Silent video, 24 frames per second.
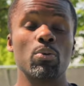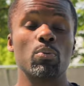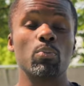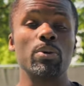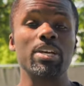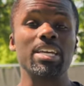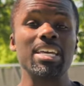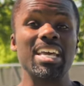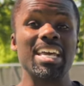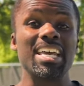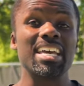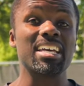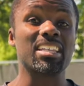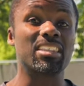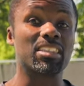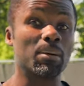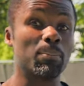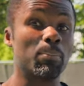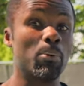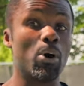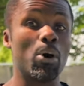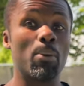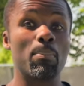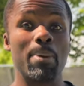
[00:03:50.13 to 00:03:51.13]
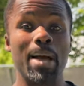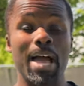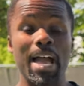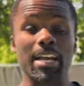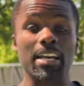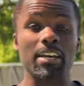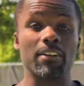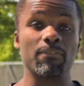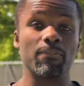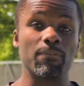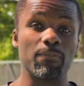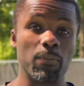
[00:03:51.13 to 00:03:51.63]
We hit the ball
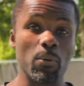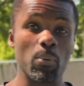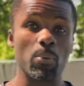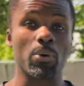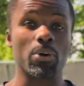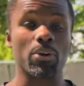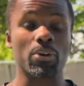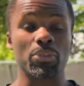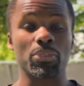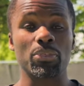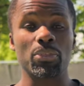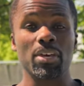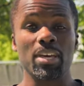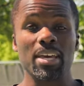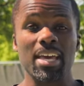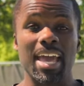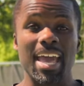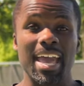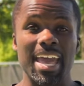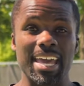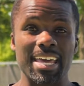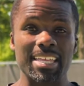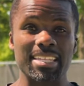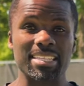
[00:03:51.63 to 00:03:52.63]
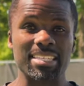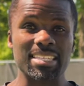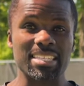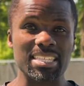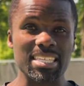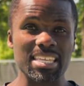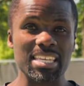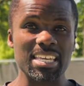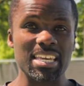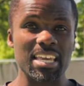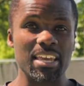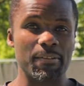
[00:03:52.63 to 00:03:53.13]
back and forth and
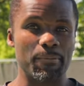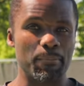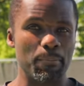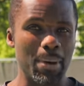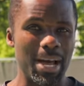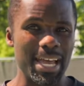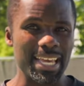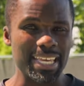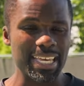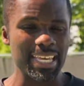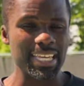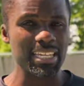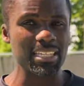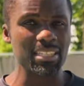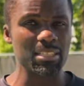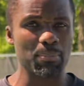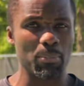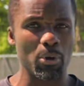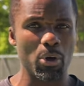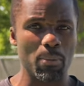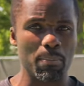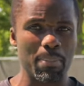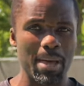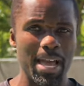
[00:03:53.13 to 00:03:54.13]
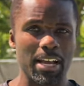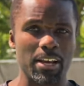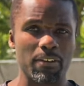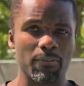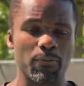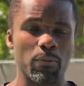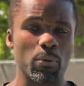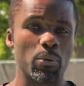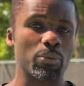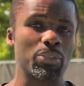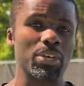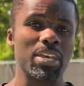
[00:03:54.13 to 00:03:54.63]
see if by hitting the ball back and
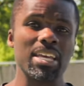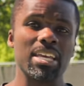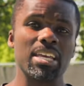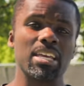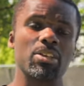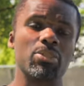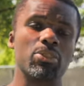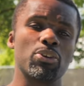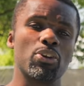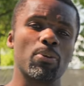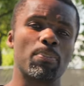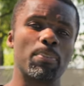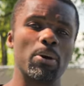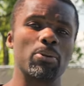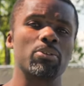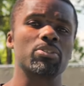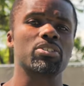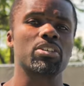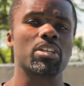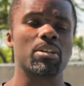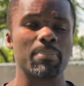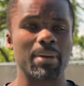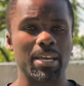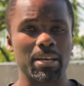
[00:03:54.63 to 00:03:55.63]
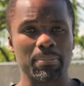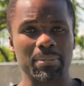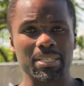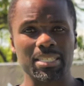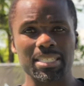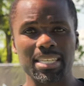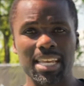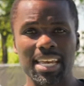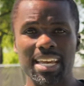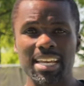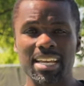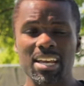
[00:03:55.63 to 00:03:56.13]
forth, either your opponent's gonna make a
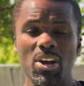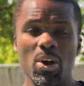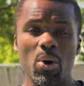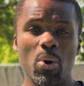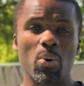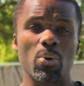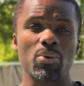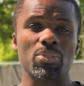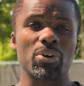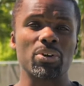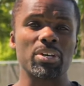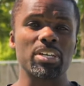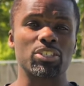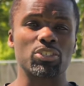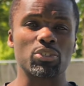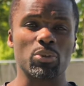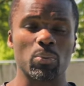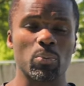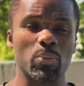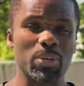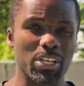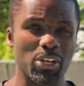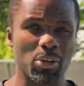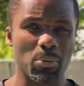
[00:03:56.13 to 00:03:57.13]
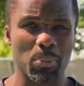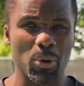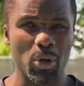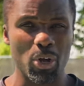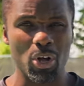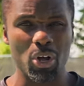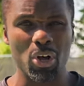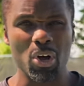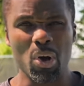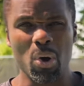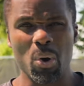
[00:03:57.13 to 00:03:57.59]
mistake, or they'll hit your weaker ball,